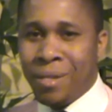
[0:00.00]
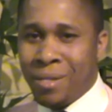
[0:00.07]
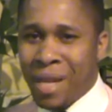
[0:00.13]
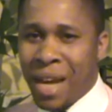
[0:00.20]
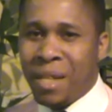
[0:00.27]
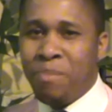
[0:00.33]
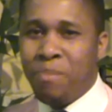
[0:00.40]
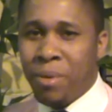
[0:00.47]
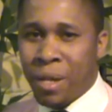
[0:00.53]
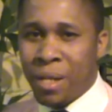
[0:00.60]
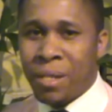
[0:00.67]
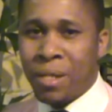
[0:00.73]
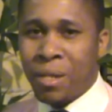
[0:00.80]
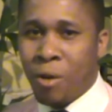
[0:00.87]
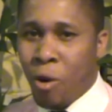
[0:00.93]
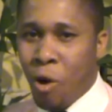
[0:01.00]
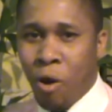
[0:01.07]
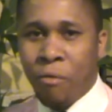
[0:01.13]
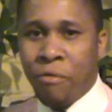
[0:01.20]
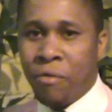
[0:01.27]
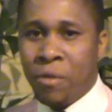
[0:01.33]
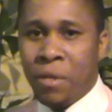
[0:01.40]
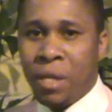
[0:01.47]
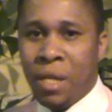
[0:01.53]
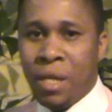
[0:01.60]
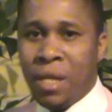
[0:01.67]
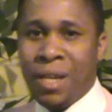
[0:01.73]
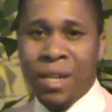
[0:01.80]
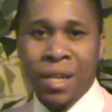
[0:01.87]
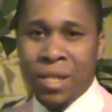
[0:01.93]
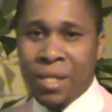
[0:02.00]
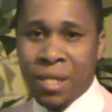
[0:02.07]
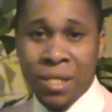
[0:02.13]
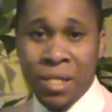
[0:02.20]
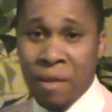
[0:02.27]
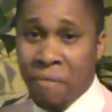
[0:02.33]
That person often isn't a